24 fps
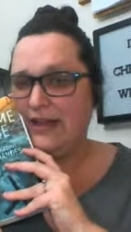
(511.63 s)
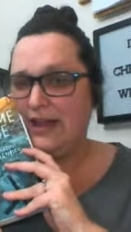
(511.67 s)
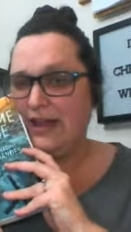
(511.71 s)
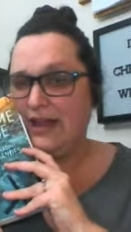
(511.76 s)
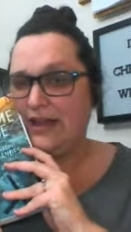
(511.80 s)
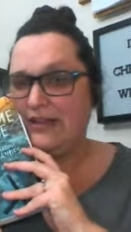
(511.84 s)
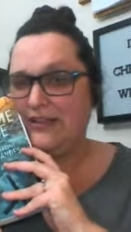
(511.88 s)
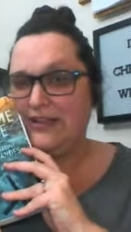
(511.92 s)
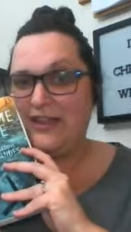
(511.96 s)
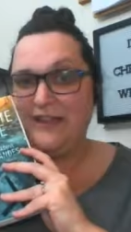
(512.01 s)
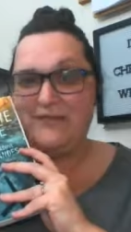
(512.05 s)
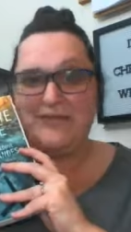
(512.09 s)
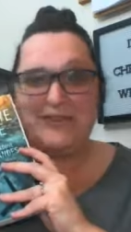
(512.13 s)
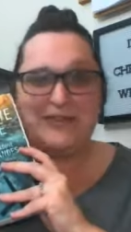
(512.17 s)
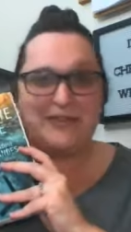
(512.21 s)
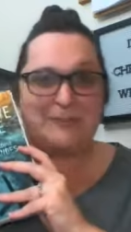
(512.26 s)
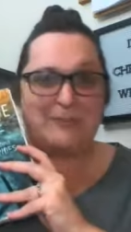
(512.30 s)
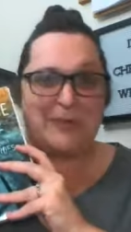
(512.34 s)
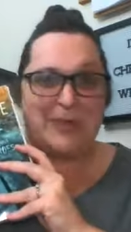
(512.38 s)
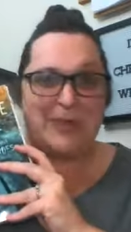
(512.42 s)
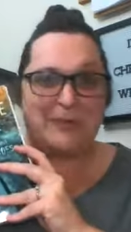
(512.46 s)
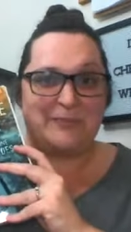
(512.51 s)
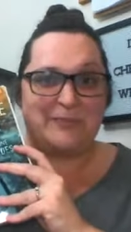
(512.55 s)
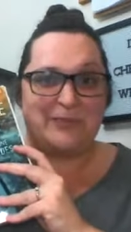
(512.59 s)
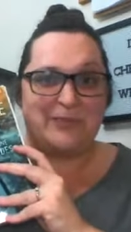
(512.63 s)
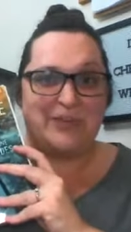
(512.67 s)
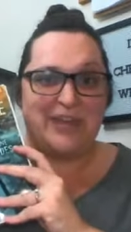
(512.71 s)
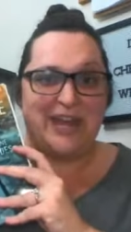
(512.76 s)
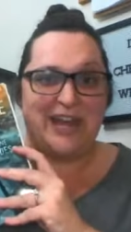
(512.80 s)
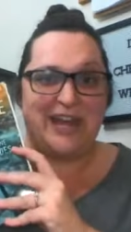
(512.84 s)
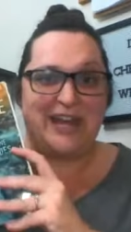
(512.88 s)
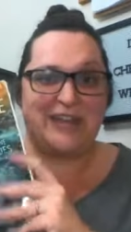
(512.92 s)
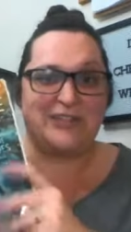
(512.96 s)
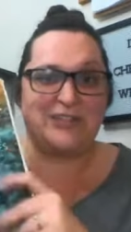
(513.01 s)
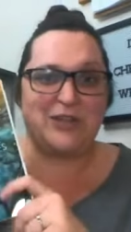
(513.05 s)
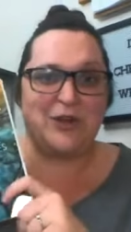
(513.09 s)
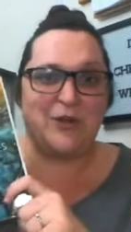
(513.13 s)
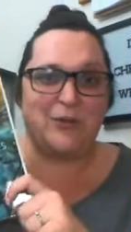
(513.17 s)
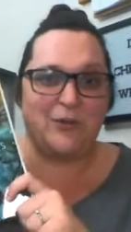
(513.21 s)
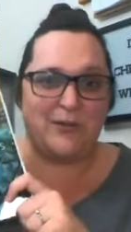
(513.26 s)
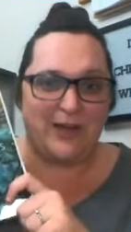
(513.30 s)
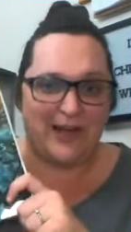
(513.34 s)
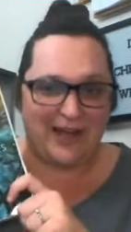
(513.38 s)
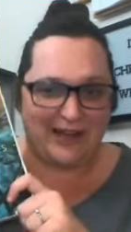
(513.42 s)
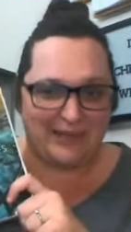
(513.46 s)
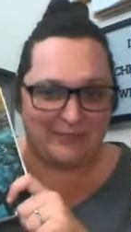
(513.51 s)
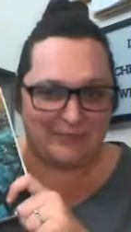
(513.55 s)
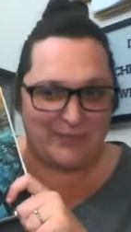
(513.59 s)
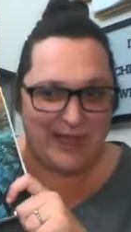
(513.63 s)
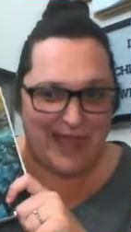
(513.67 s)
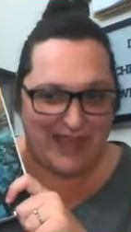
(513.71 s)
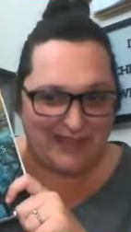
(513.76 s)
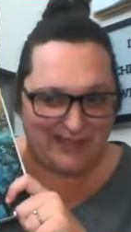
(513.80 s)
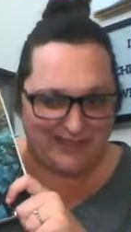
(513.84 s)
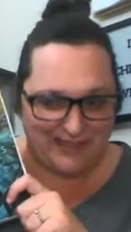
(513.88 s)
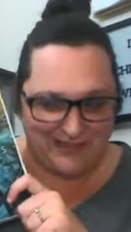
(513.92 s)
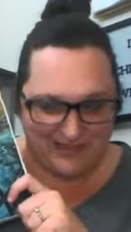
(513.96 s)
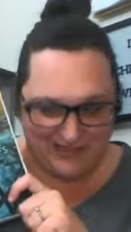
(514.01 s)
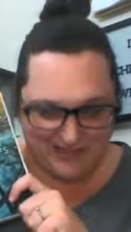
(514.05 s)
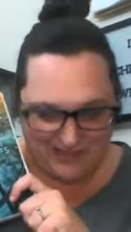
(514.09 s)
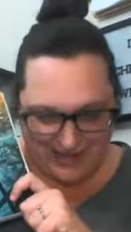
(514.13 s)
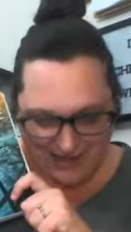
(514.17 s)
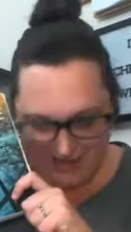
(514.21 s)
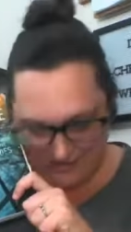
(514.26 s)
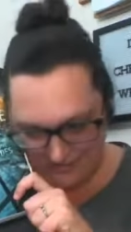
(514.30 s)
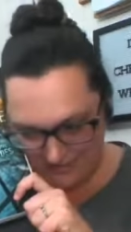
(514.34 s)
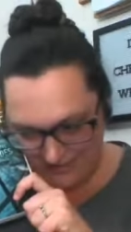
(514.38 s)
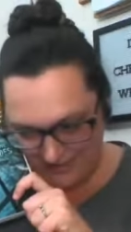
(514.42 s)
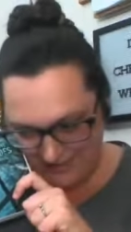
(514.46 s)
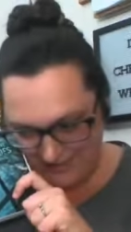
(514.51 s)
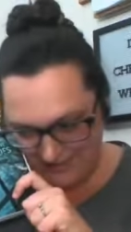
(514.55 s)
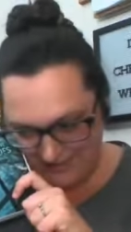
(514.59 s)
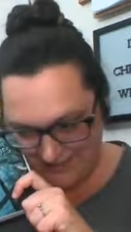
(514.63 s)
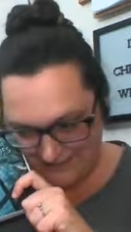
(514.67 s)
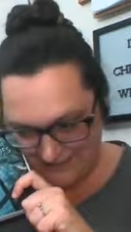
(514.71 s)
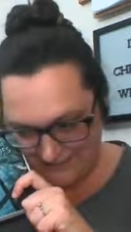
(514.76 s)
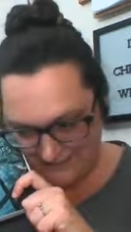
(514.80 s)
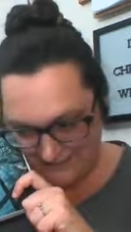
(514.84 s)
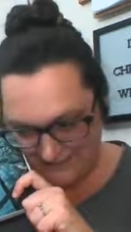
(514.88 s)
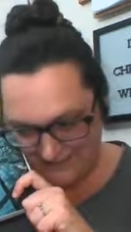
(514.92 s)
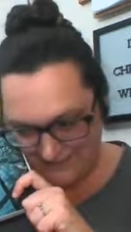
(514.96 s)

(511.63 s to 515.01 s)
I love these people and I don't want bad things to happen to them.